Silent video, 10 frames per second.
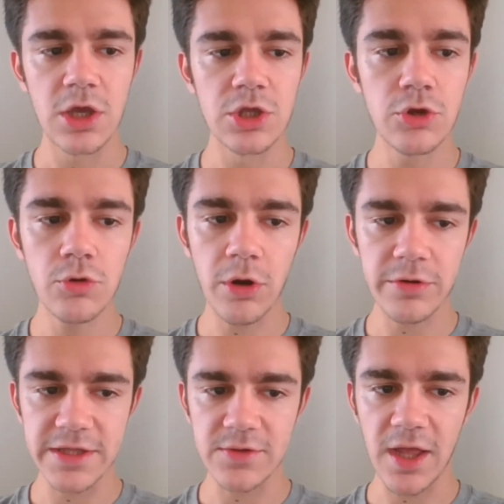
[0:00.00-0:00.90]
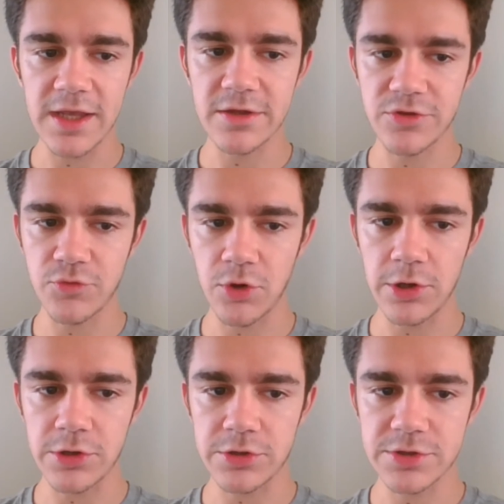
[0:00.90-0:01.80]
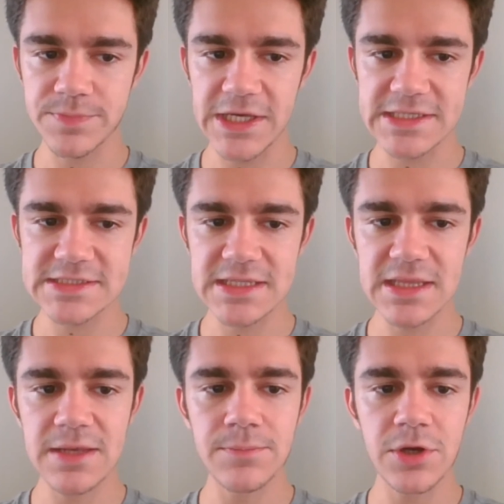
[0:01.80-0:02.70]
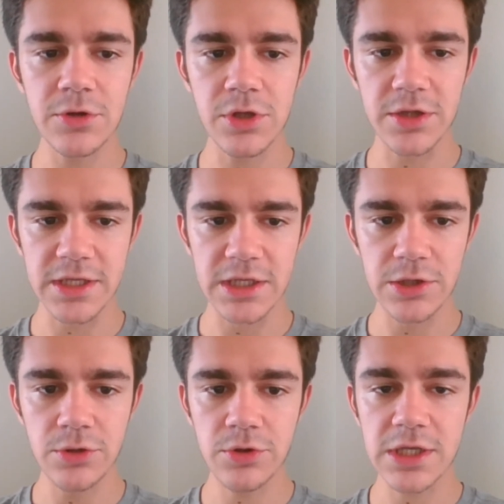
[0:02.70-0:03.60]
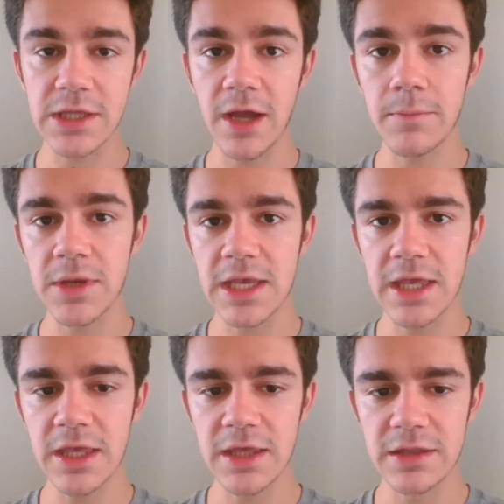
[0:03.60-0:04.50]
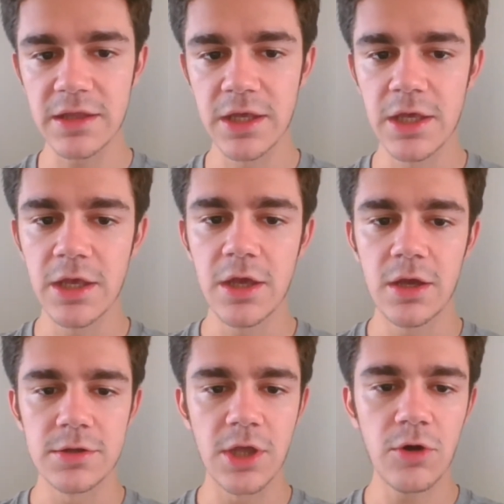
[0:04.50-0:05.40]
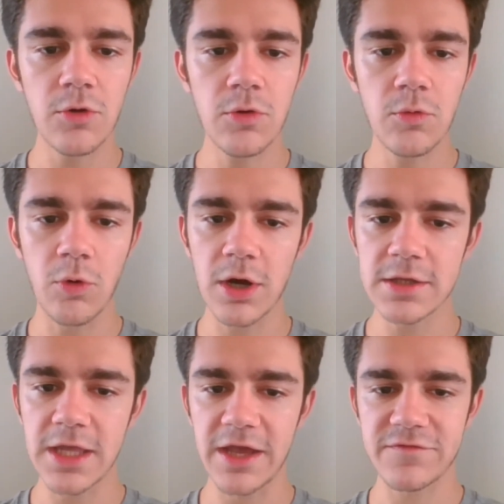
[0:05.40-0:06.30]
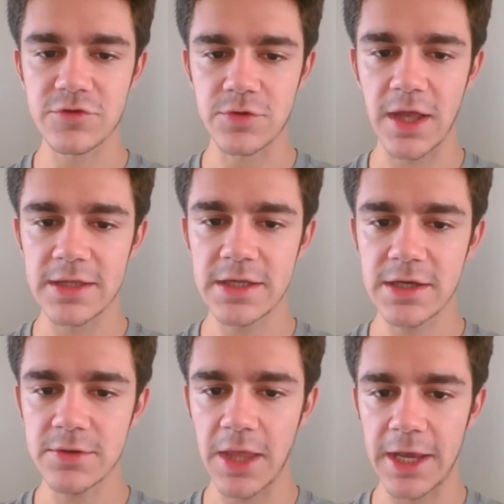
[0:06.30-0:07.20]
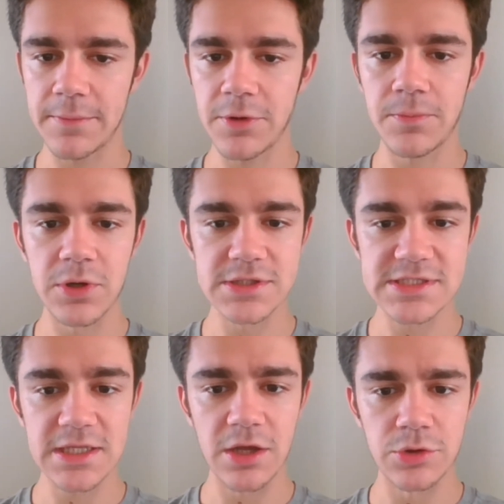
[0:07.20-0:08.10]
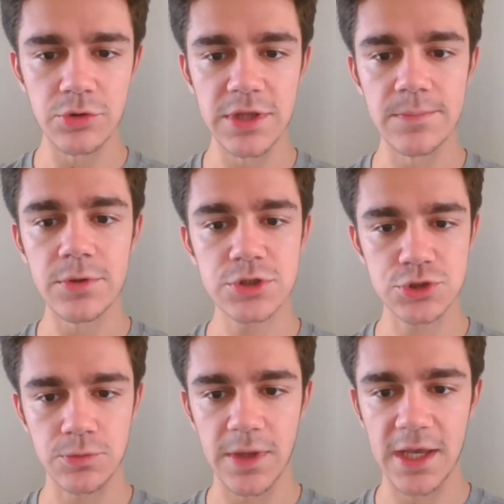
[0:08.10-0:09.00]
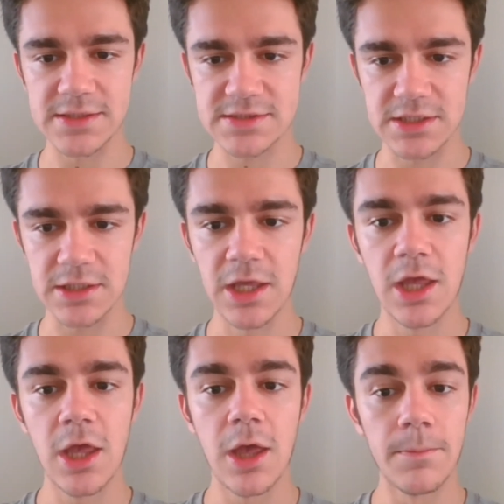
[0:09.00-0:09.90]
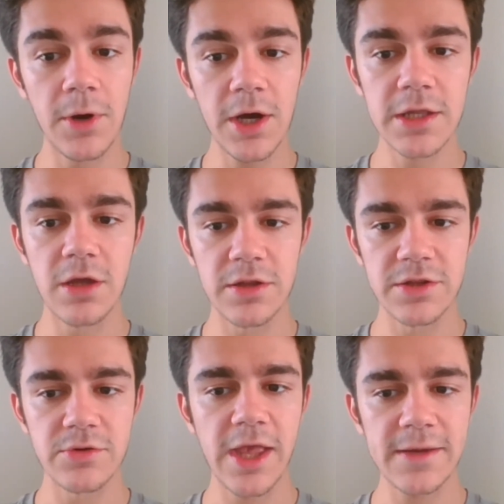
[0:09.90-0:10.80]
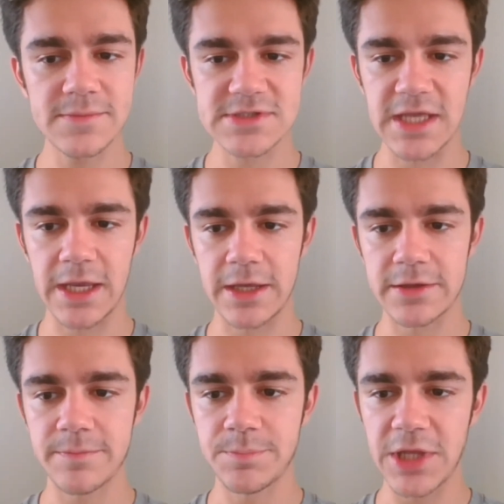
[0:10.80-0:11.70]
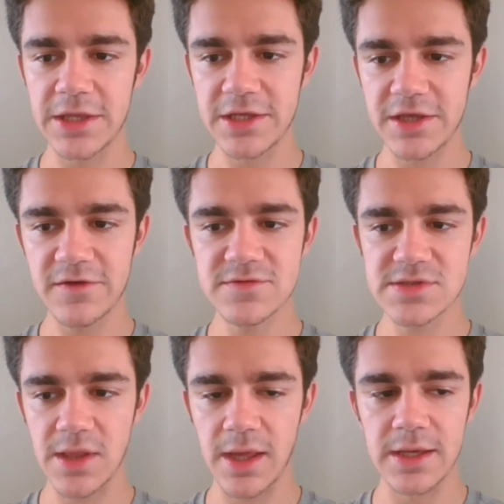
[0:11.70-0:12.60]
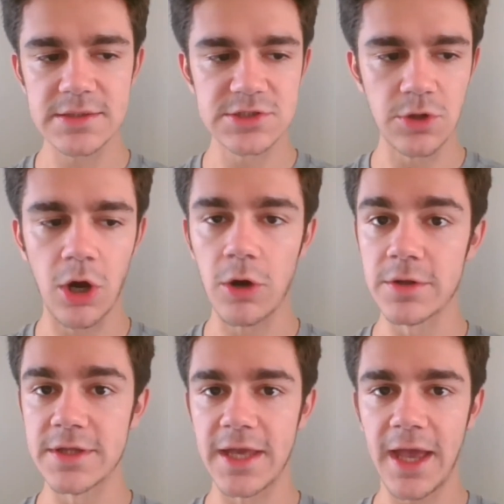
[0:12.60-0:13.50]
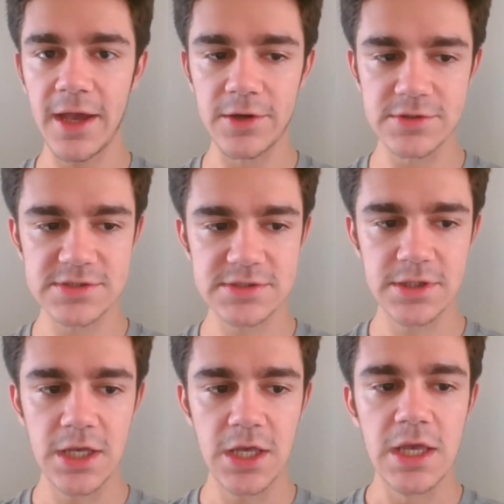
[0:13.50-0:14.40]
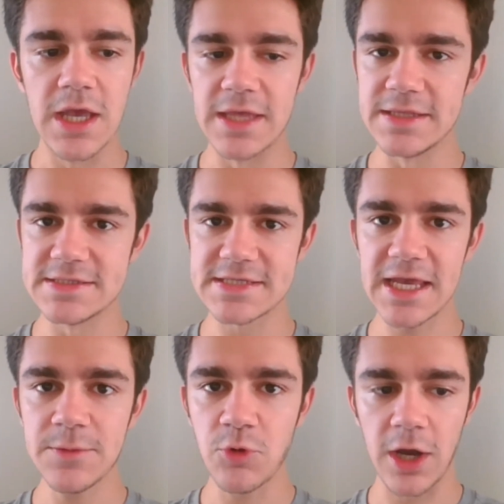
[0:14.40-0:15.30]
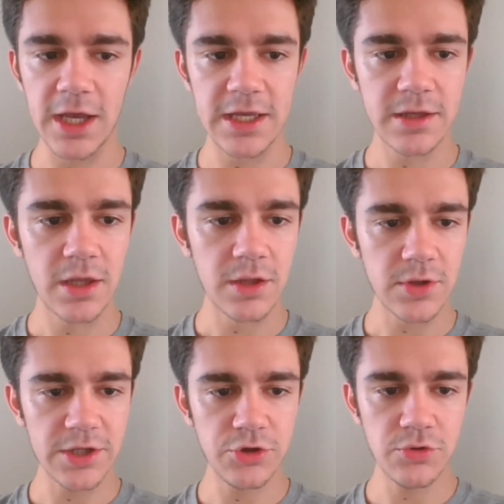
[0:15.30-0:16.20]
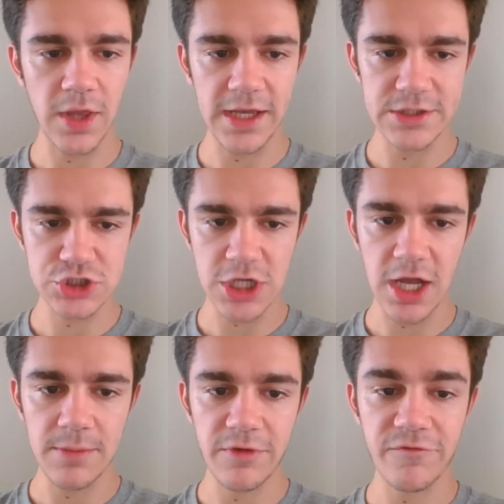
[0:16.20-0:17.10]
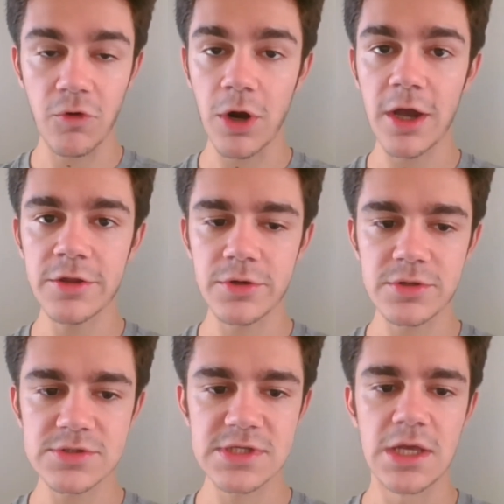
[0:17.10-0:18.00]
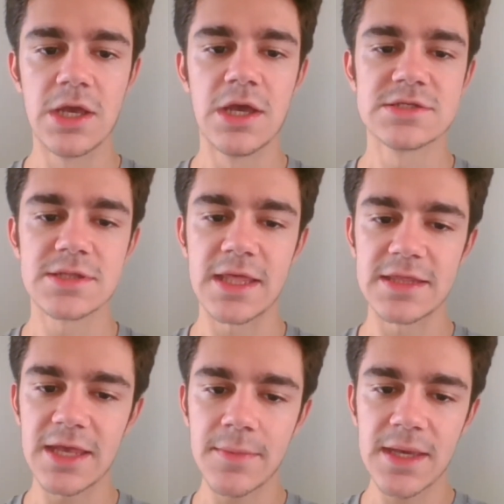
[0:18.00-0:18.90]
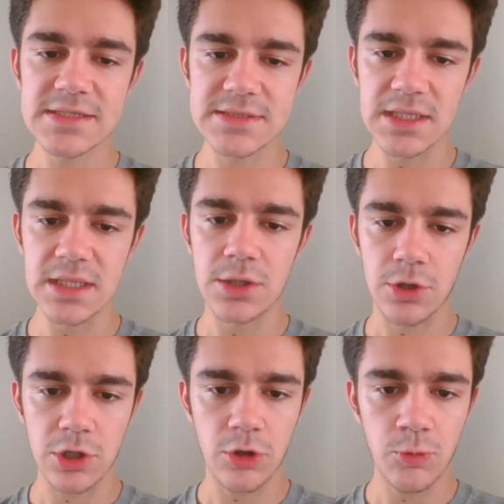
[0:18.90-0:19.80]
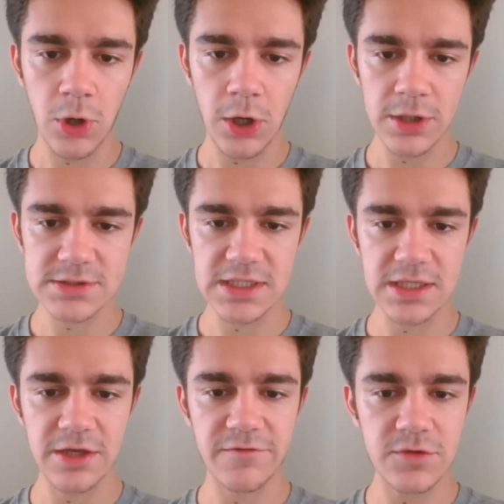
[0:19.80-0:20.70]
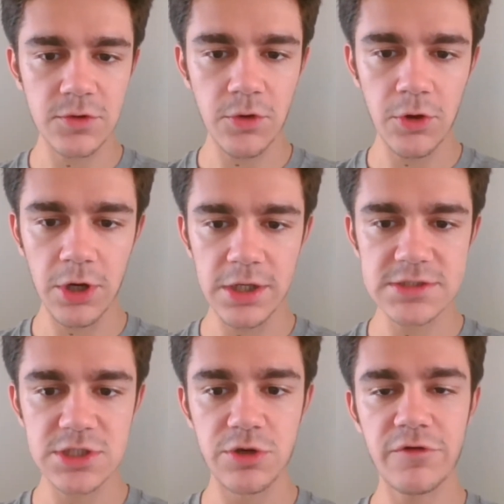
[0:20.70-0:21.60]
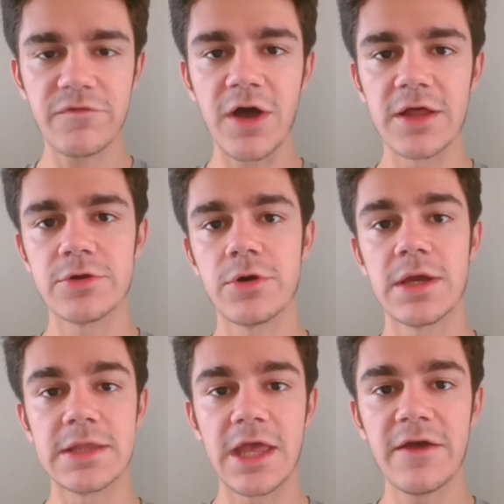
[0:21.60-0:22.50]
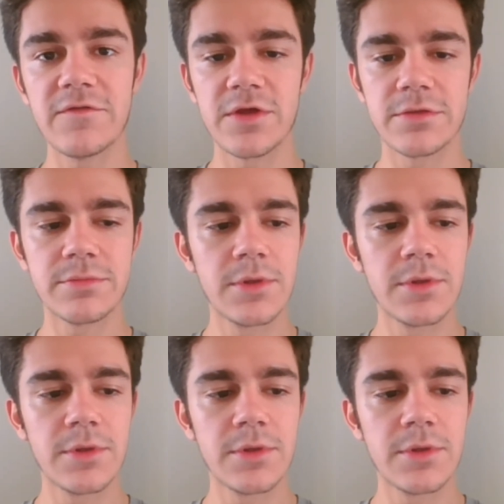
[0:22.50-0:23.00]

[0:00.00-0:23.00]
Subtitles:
You are the light of the world. A city built on a hill cannot be hid. No one, after lighting a lamp, puts it under the bushel basket, but on the lampstand, and it gives light to all in the house. In the same way, let your light shine before others, so that they may see your good works and give glory to your Father in heaven.